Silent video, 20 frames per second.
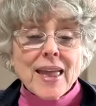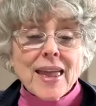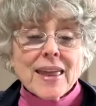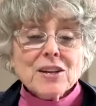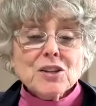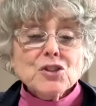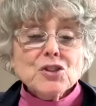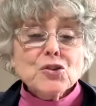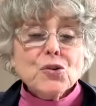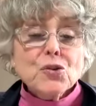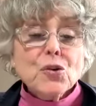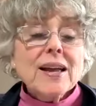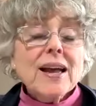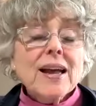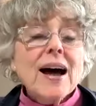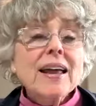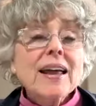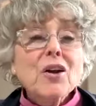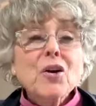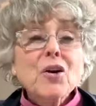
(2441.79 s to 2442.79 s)
and enjoy
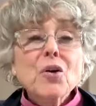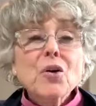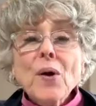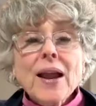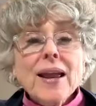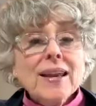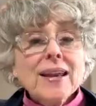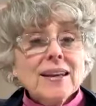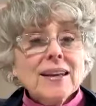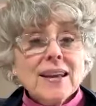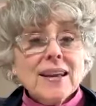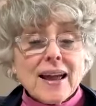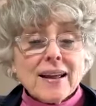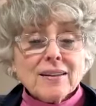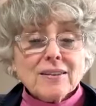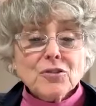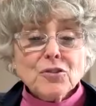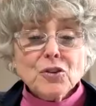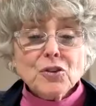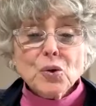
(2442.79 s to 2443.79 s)
a great
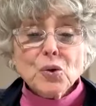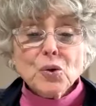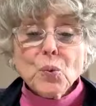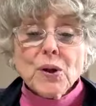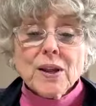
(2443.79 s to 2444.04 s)
next few